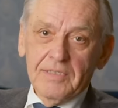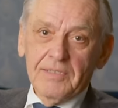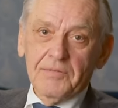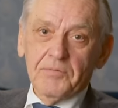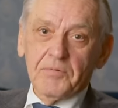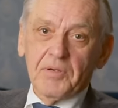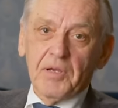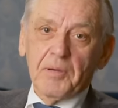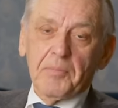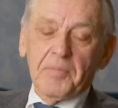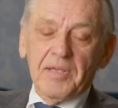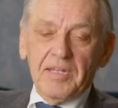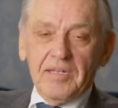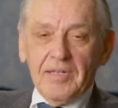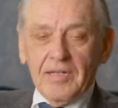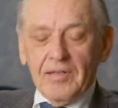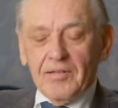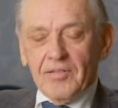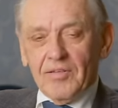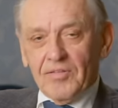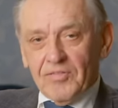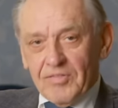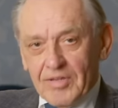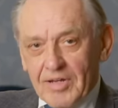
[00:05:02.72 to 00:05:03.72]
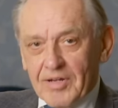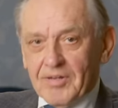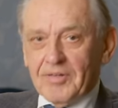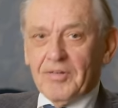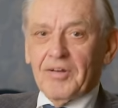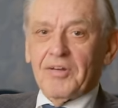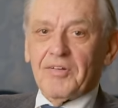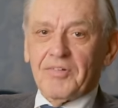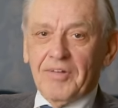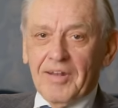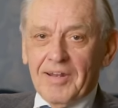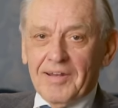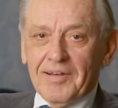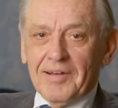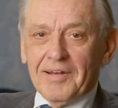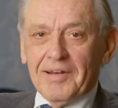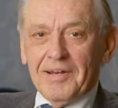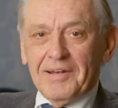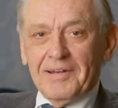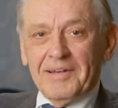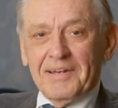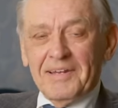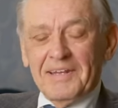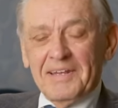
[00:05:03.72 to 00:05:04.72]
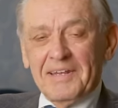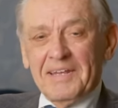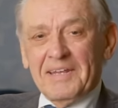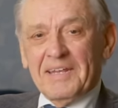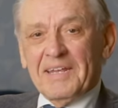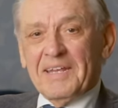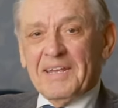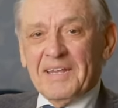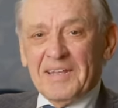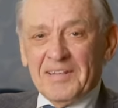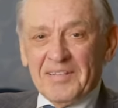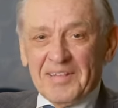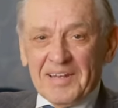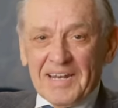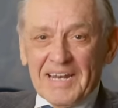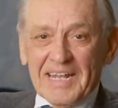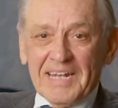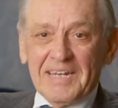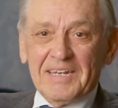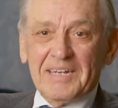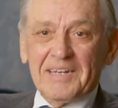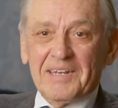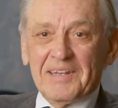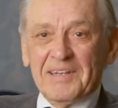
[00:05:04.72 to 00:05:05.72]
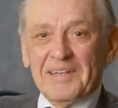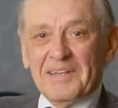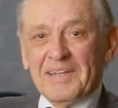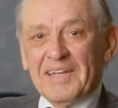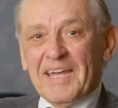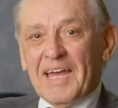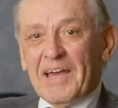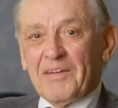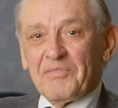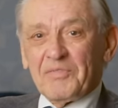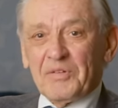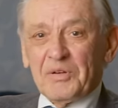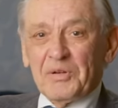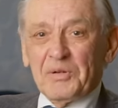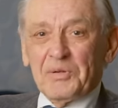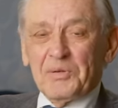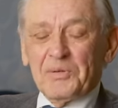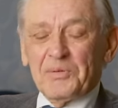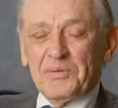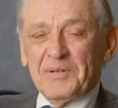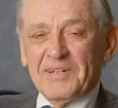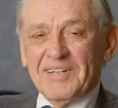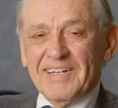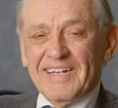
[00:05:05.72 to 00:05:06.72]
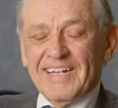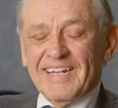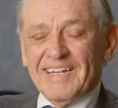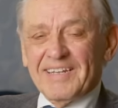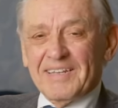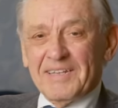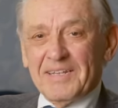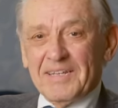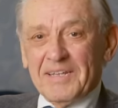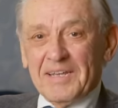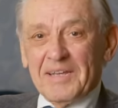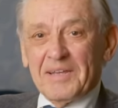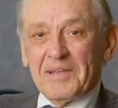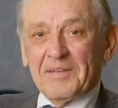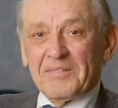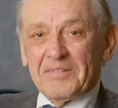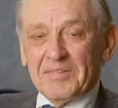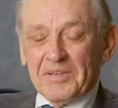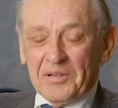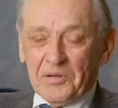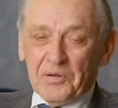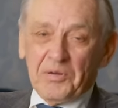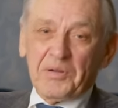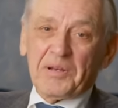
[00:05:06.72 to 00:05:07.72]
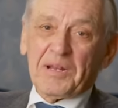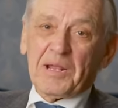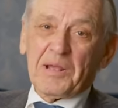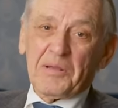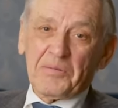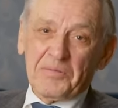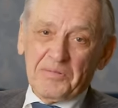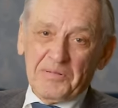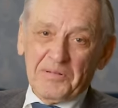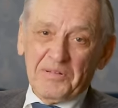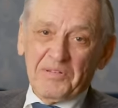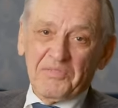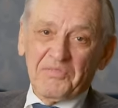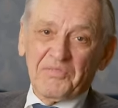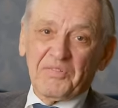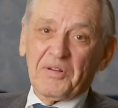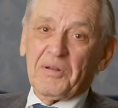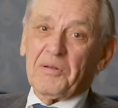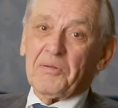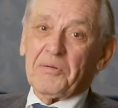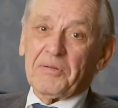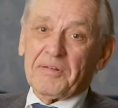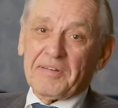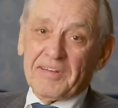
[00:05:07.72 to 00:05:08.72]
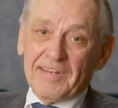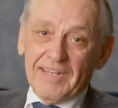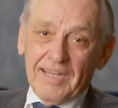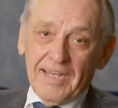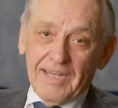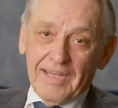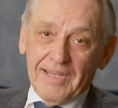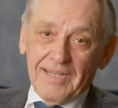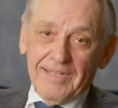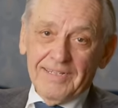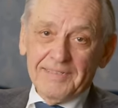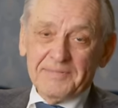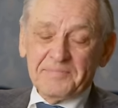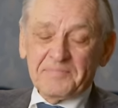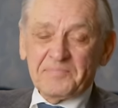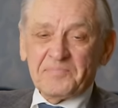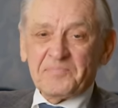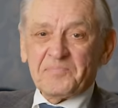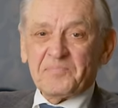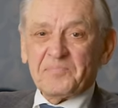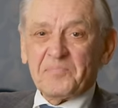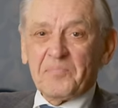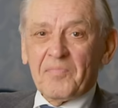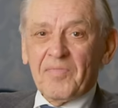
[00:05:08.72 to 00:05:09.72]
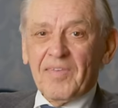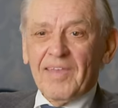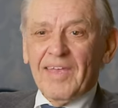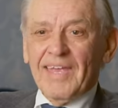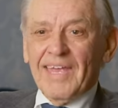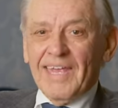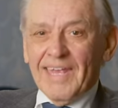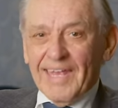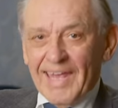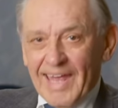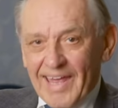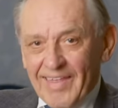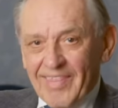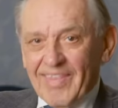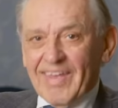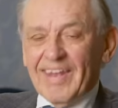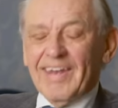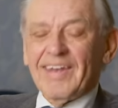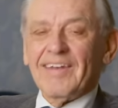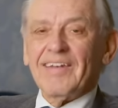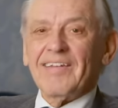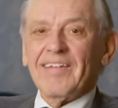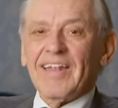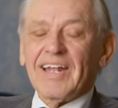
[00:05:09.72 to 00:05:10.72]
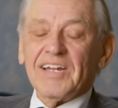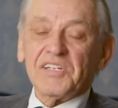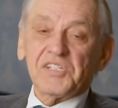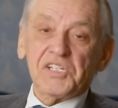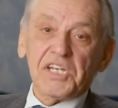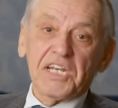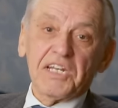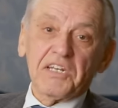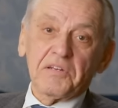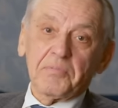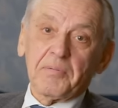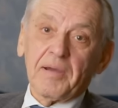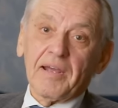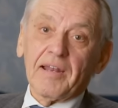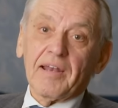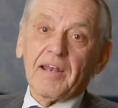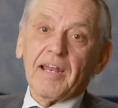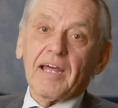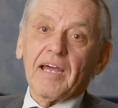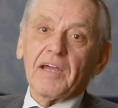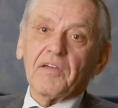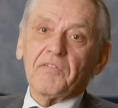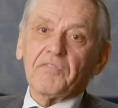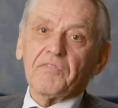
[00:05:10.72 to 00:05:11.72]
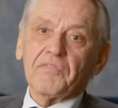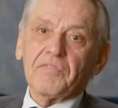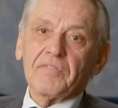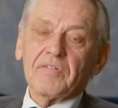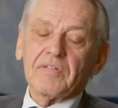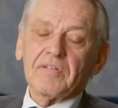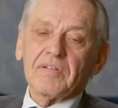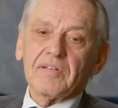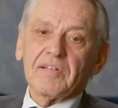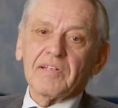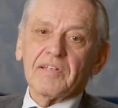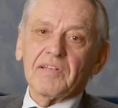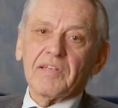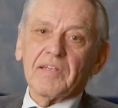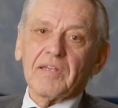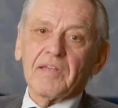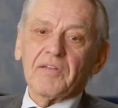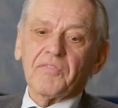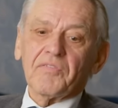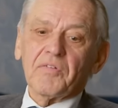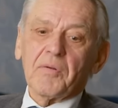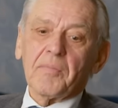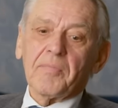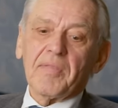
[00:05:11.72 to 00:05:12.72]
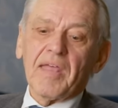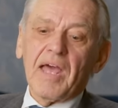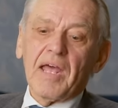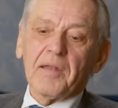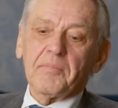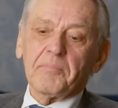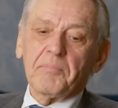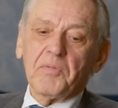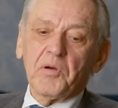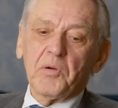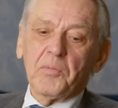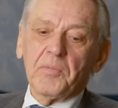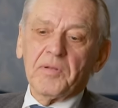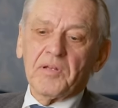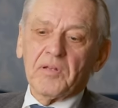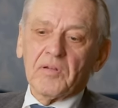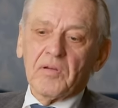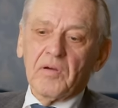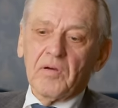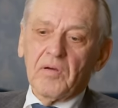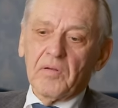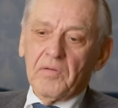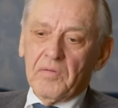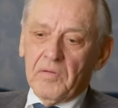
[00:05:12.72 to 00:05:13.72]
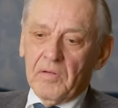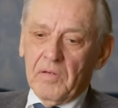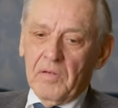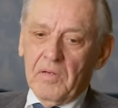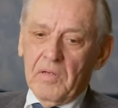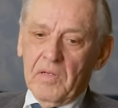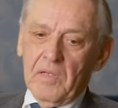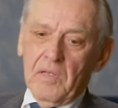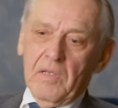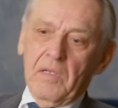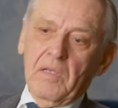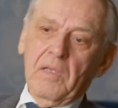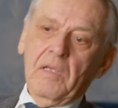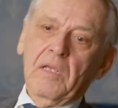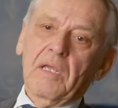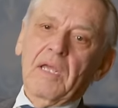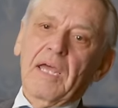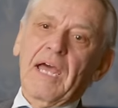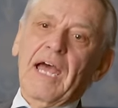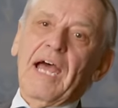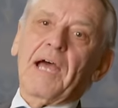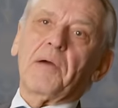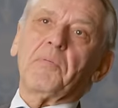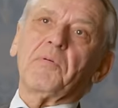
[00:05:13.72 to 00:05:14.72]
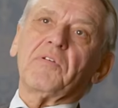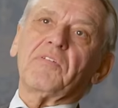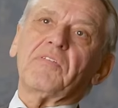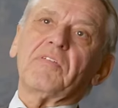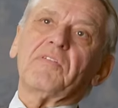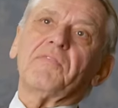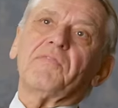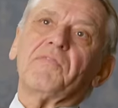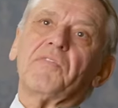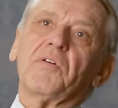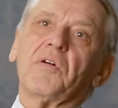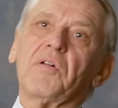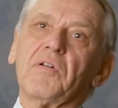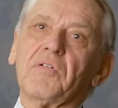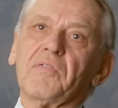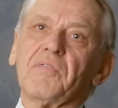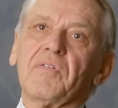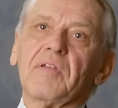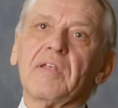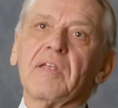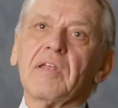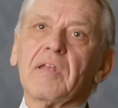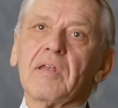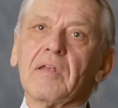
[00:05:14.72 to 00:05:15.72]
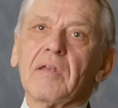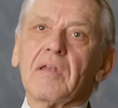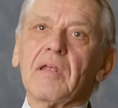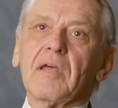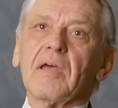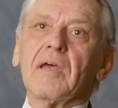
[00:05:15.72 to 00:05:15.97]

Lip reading: We are meeting the Secretary General in the late afternoon and the Security Council the following day. And then that changed my life. From that moment on, I was involved in